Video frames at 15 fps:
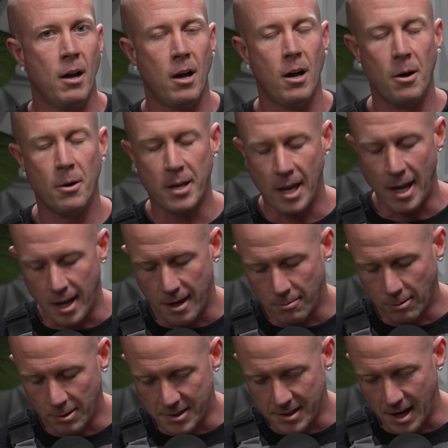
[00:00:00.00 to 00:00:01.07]
okay,
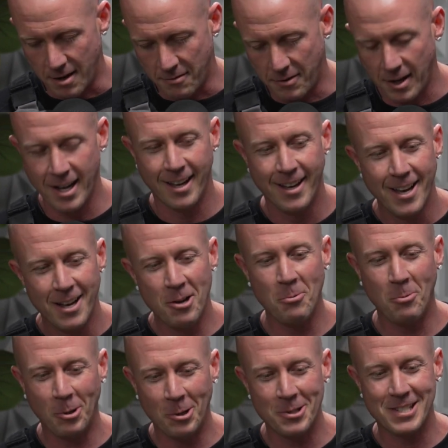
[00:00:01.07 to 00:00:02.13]
we're safe. The
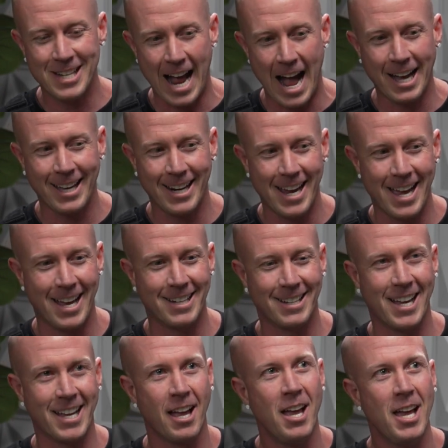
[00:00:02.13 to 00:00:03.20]
world's not going to end.
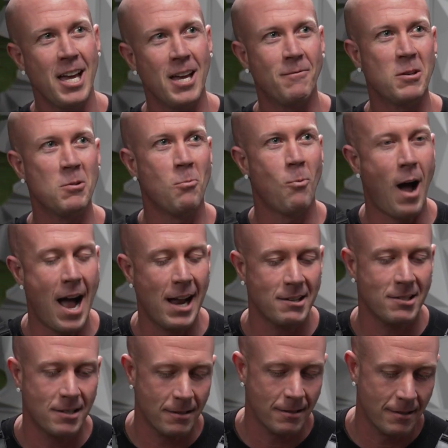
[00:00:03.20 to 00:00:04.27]
Like, if you
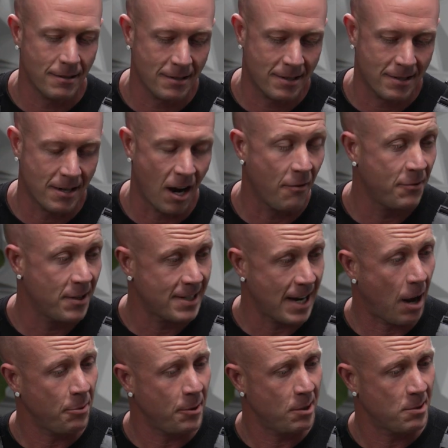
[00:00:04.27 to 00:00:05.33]
watch stuff that's
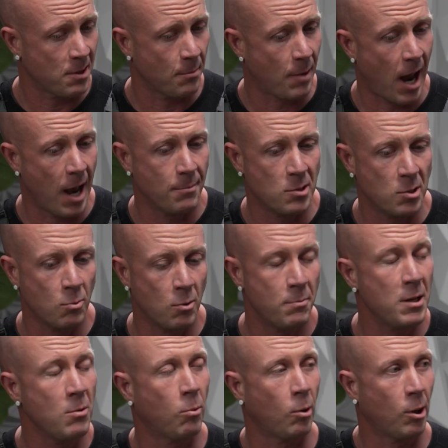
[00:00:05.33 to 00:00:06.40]
out there, sometimes you would
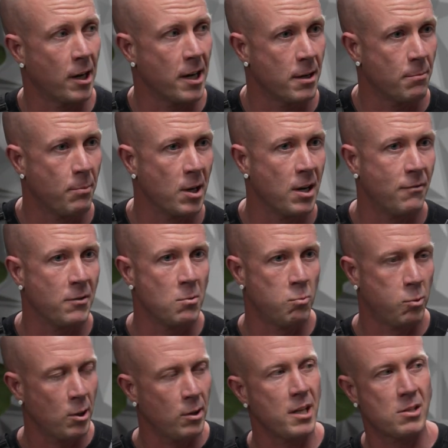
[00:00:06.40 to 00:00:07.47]
be worried. But if you
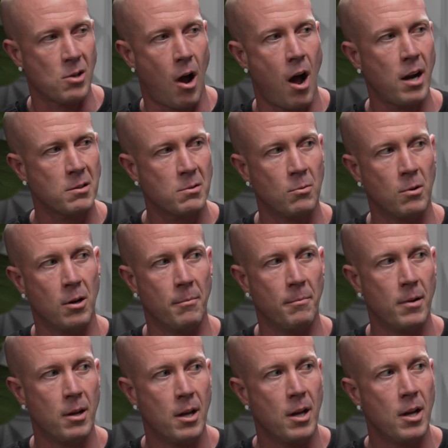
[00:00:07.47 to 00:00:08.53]
really talk to them,
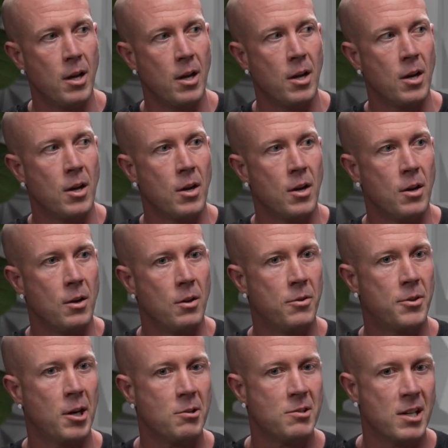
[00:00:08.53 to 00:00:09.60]

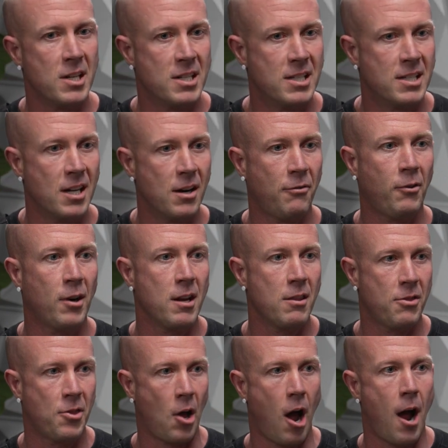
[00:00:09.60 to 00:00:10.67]
there's a
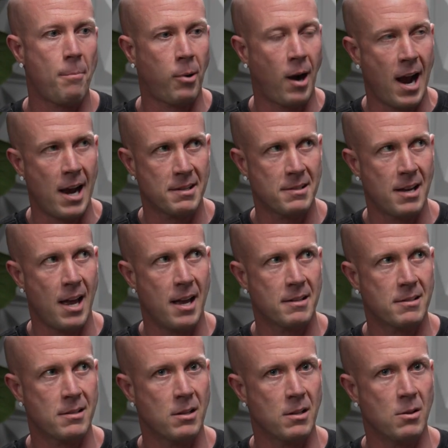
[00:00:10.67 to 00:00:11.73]
different thought
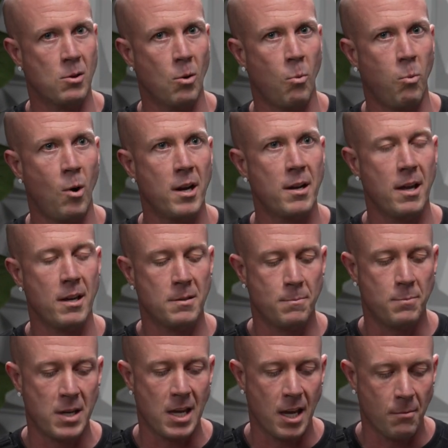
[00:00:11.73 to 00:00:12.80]
process. The what is
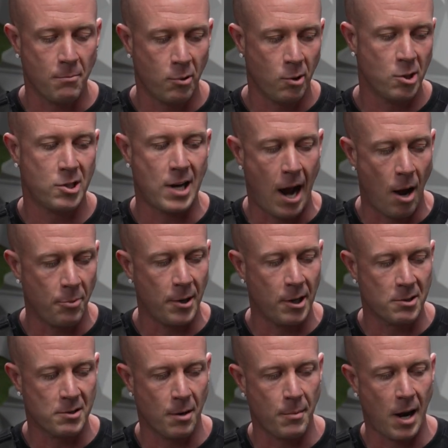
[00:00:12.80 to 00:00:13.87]
being pushed out
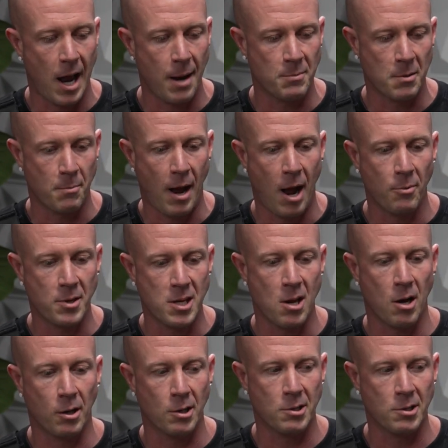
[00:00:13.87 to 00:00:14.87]
there sometimes about the younger